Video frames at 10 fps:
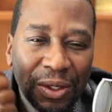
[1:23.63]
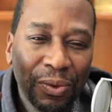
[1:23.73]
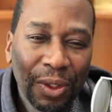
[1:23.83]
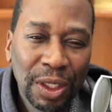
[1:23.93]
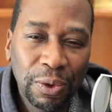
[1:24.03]

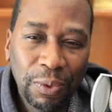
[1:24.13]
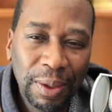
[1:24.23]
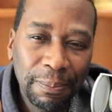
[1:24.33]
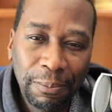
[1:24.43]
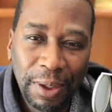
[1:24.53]

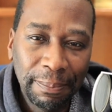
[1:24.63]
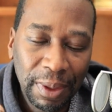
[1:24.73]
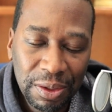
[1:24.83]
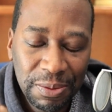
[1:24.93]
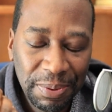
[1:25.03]
what
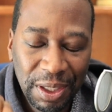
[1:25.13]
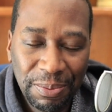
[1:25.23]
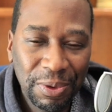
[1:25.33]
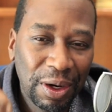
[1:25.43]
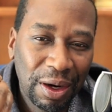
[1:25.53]
most
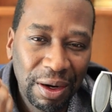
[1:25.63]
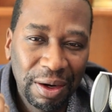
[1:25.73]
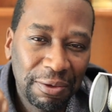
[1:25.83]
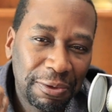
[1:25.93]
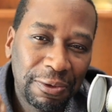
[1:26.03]
people are
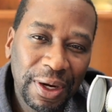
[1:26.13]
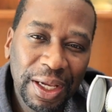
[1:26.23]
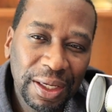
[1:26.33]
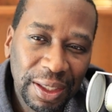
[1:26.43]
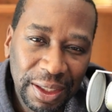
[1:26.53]

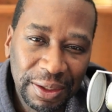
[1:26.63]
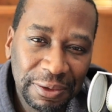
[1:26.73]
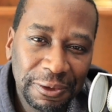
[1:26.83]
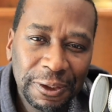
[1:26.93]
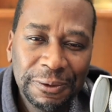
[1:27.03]
afraid
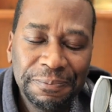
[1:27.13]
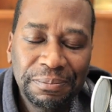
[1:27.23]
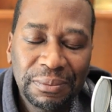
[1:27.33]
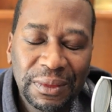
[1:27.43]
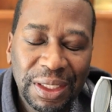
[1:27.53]
of
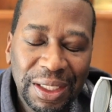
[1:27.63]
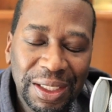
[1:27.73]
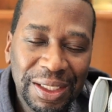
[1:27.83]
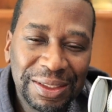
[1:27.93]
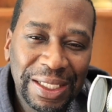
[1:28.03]

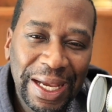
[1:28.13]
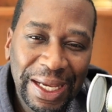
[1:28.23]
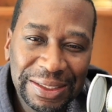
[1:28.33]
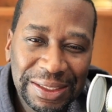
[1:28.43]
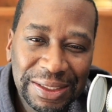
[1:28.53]
is
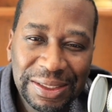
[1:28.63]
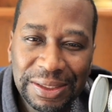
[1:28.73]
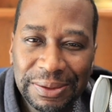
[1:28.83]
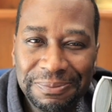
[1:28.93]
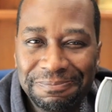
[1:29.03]

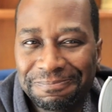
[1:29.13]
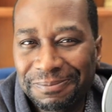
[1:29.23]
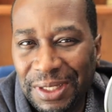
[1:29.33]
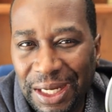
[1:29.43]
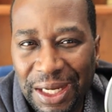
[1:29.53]
actually,
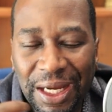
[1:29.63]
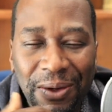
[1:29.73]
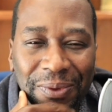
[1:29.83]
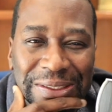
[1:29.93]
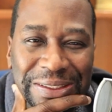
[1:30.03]
I
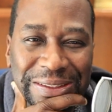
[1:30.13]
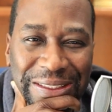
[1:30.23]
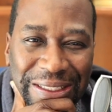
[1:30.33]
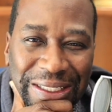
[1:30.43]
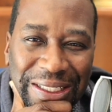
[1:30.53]
don't want
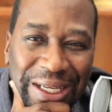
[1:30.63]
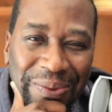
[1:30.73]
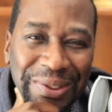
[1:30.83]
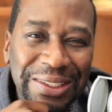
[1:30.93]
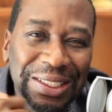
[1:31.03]

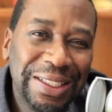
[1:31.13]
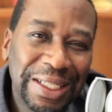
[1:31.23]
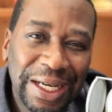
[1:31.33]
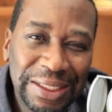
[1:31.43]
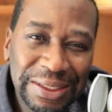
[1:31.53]
to say
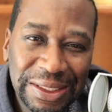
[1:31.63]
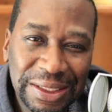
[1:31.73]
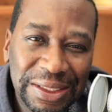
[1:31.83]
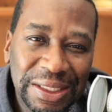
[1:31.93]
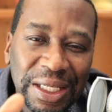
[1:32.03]

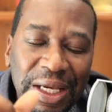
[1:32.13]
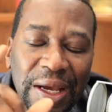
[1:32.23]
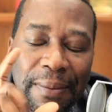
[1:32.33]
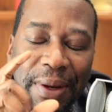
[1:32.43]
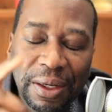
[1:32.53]
nonsense,
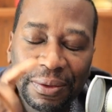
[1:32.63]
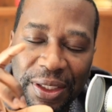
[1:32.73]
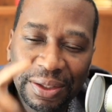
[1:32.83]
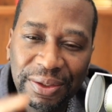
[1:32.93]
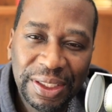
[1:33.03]
but I don't
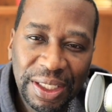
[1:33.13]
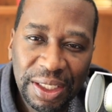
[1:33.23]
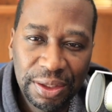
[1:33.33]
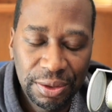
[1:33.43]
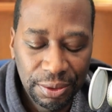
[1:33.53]
think they're
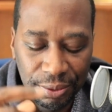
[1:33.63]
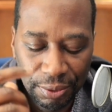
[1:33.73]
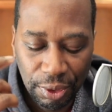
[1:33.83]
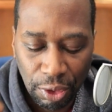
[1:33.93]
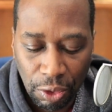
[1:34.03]
getting to
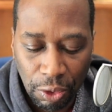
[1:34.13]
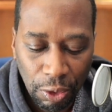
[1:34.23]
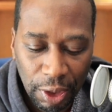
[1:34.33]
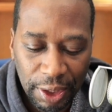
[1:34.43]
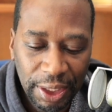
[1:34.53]
the
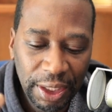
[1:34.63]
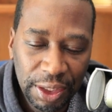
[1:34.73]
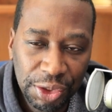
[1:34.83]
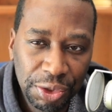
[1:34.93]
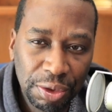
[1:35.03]
core
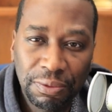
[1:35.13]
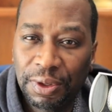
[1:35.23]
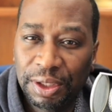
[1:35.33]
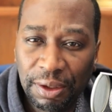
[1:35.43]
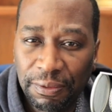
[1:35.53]
issue of
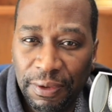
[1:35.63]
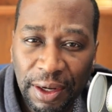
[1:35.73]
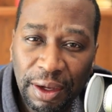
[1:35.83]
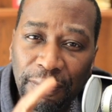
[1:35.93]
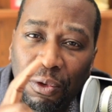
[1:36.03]
what they're
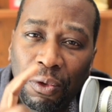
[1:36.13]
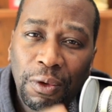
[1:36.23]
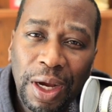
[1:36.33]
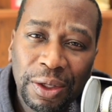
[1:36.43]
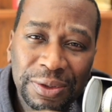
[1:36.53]
afraid of,
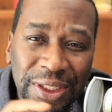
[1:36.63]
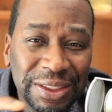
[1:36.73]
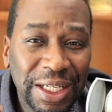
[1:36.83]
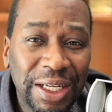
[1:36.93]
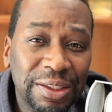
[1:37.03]
or I don't think
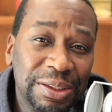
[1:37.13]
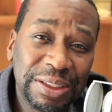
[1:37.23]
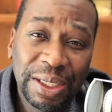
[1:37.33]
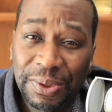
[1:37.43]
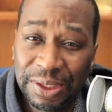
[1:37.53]
they
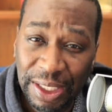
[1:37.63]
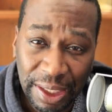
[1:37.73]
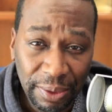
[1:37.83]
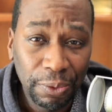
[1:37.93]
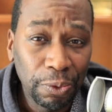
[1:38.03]
understand what
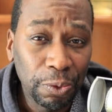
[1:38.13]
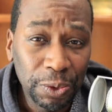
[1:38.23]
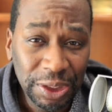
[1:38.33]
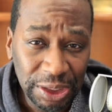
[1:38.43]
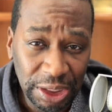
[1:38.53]
they
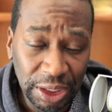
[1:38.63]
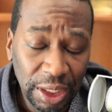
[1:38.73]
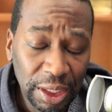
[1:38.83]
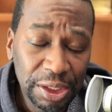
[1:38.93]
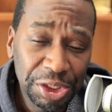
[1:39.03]
really
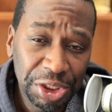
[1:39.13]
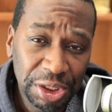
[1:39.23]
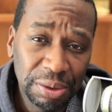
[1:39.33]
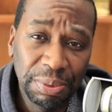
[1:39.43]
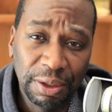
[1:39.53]

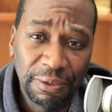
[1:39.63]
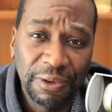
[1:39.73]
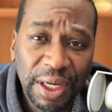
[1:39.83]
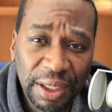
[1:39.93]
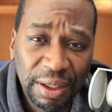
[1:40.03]
should be
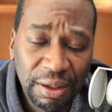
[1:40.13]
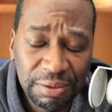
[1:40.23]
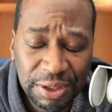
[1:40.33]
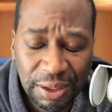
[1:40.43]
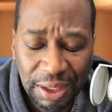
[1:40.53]
afraid of.
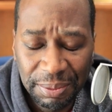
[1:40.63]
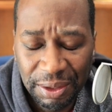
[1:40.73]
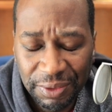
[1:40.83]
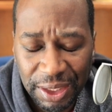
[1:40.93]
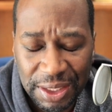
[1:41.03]
So let me give
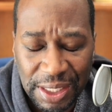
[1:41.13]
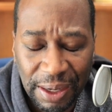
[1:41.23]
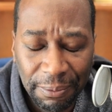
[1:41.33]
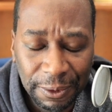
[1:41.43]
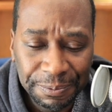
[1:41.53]
you an
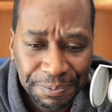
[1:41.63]
example.